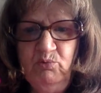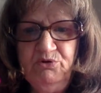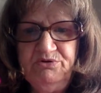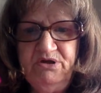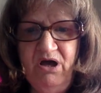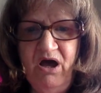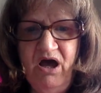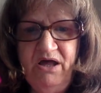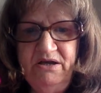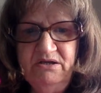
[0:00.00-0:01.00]
Word of
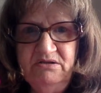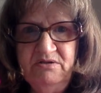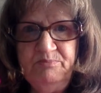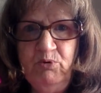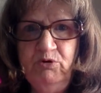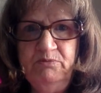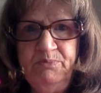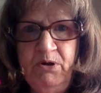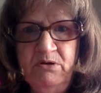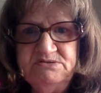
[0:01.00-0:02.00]
God, the important
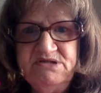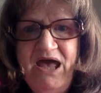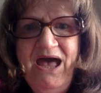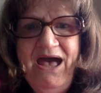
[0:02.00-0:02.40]
parts,